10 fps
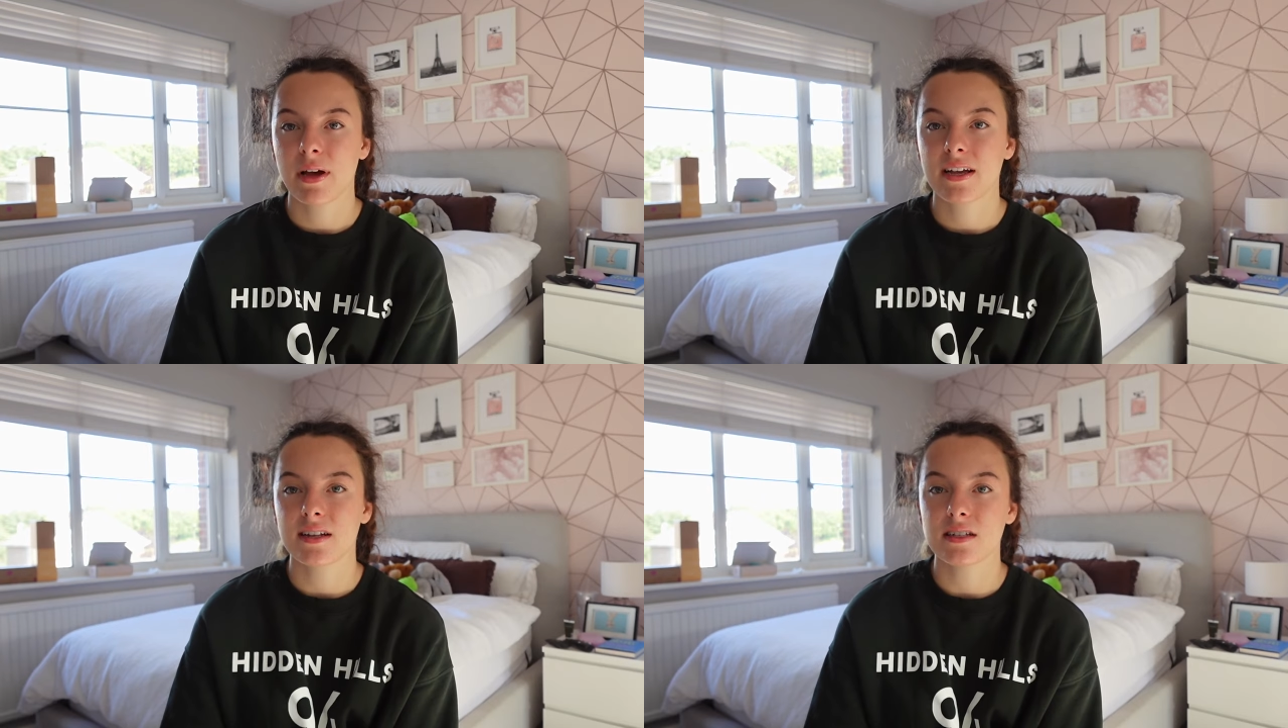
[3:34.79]

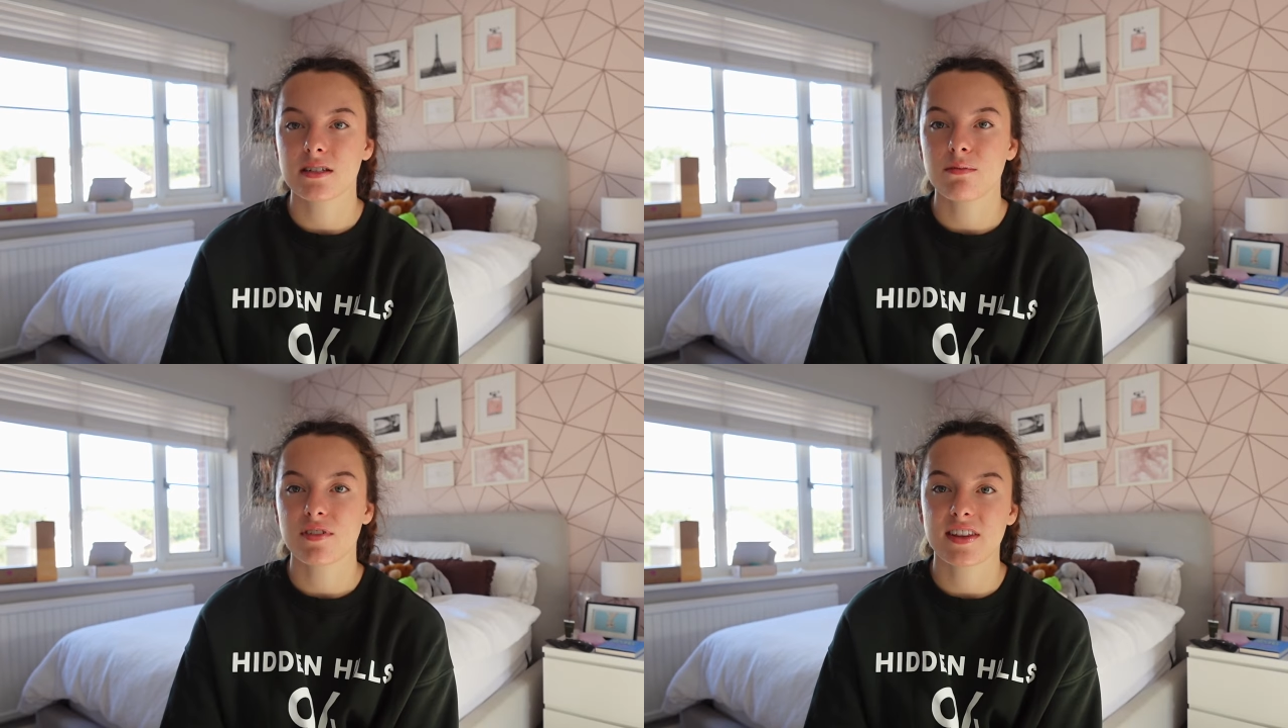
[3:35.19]

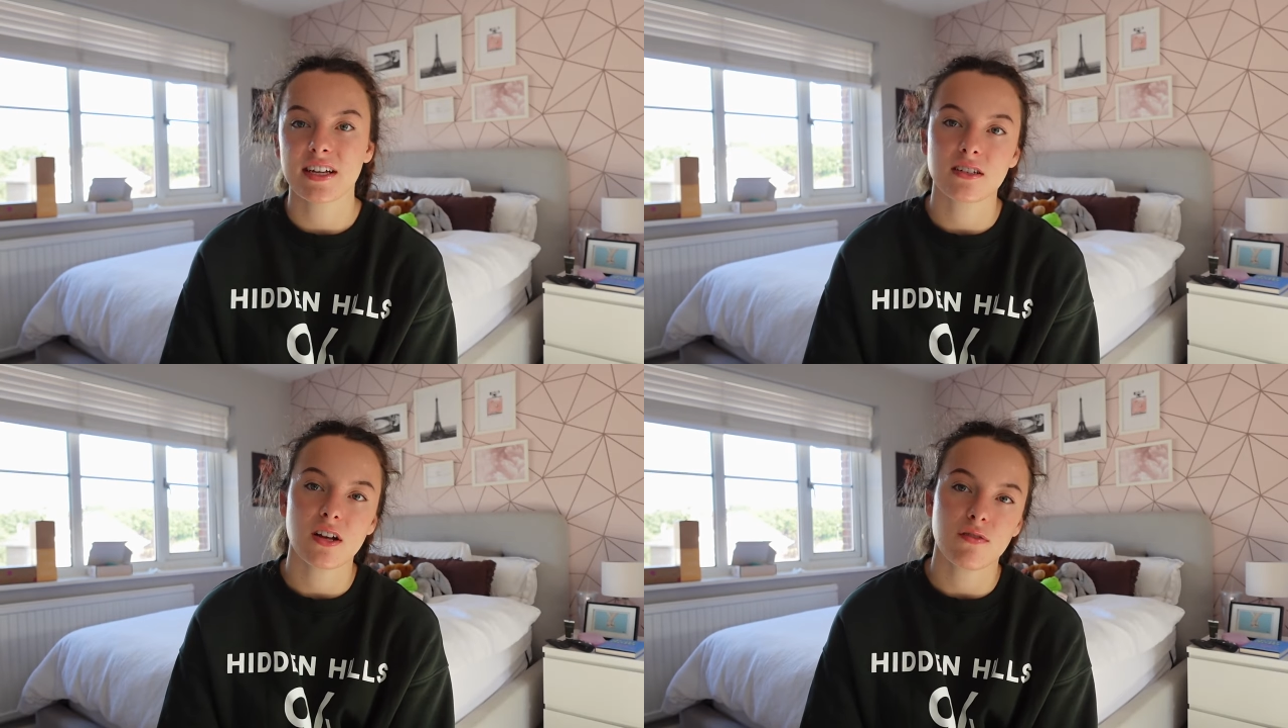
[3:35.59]
mechanism for
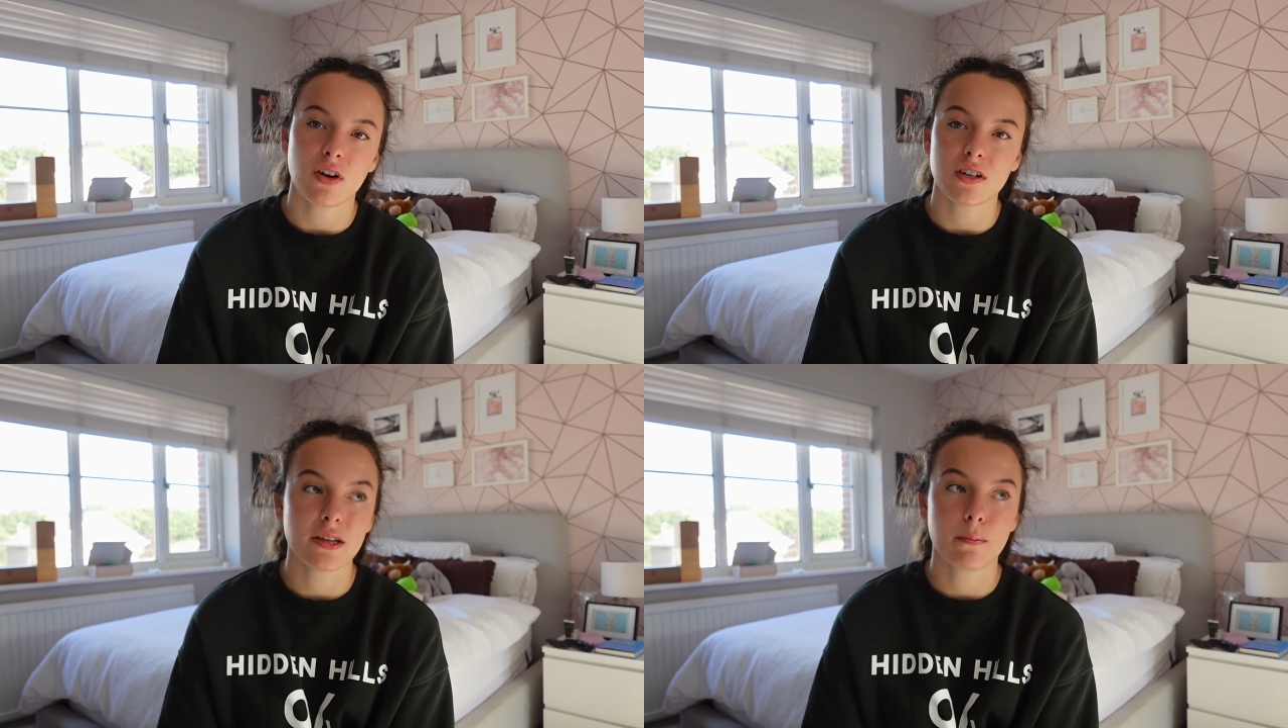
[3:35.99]
things that have
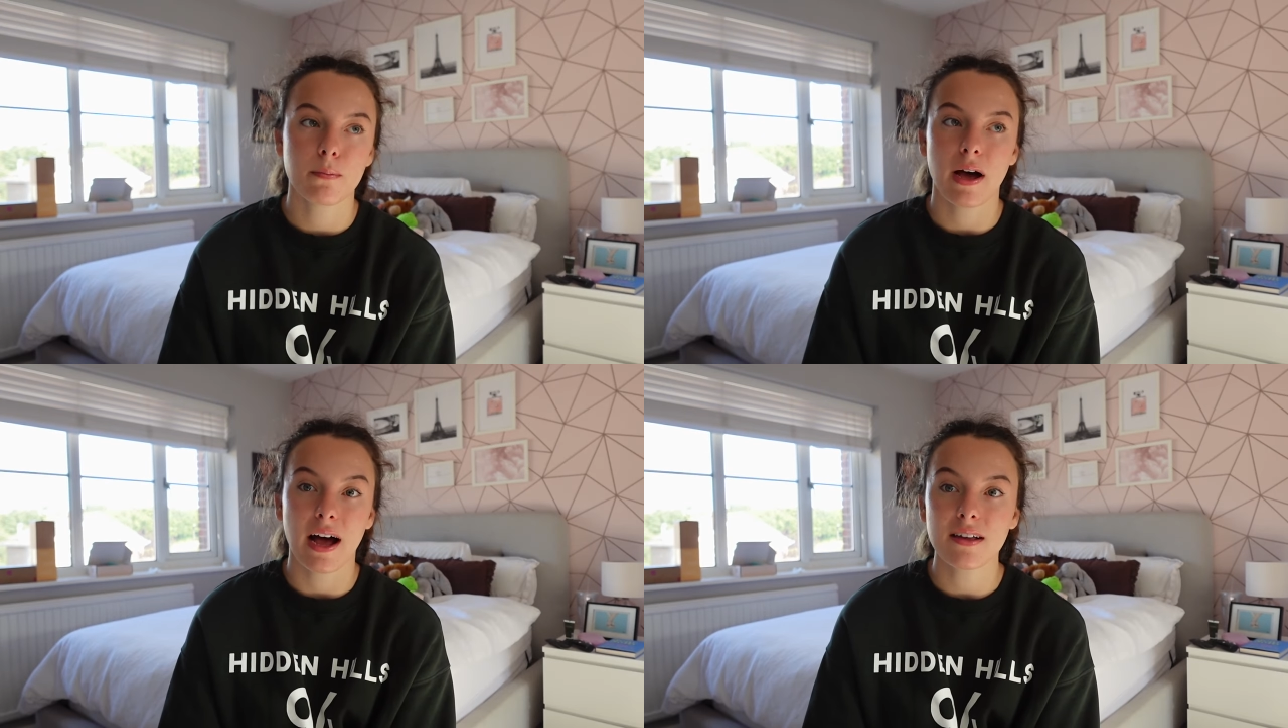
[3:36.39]
gone on in the
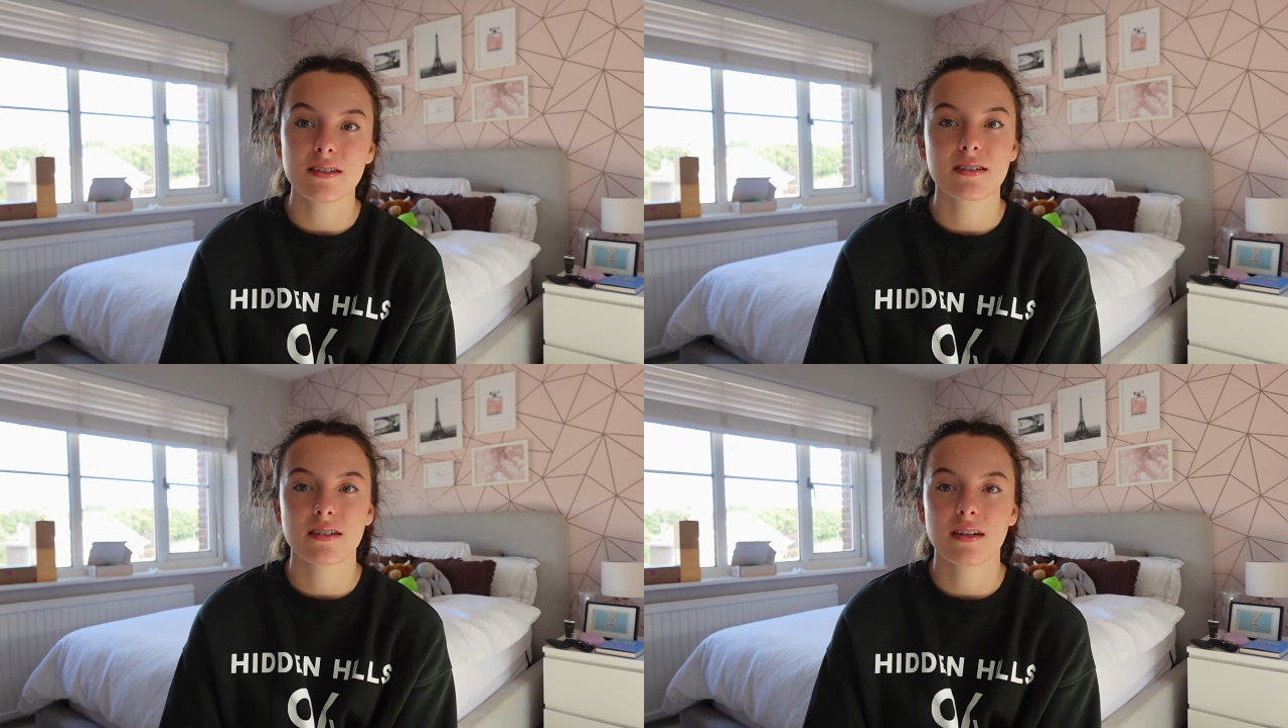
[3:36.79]

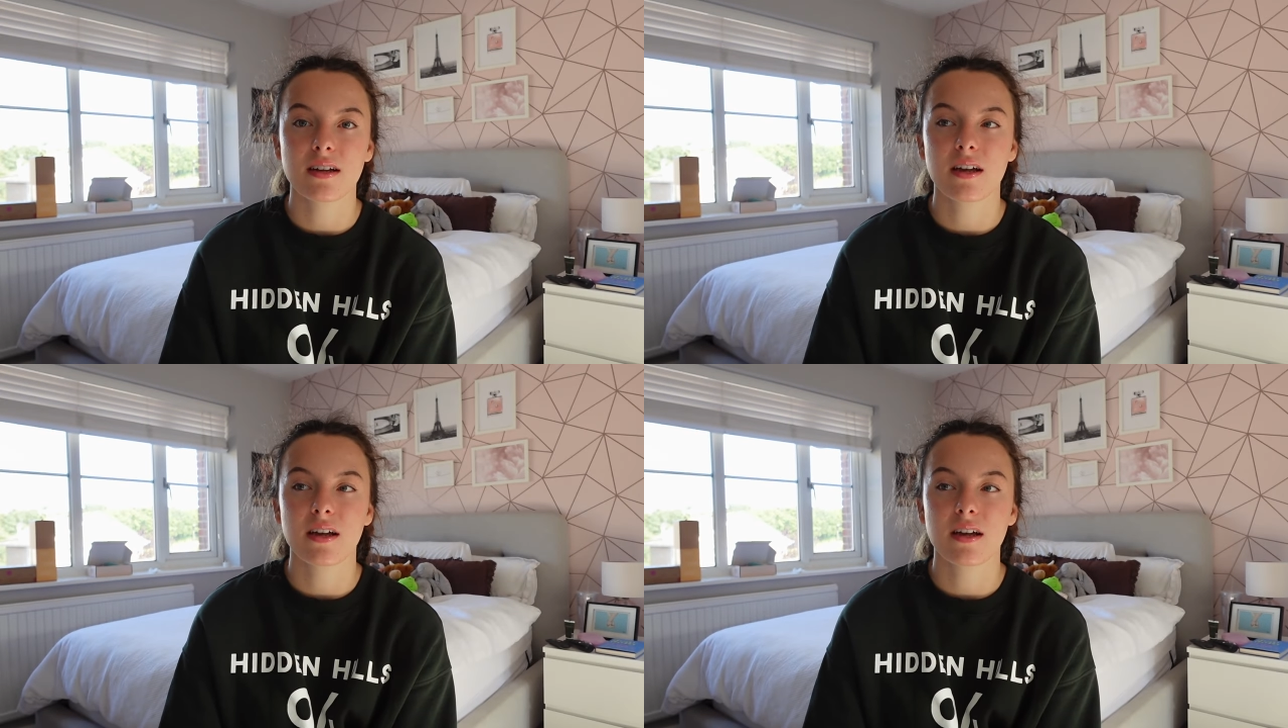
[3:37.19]
past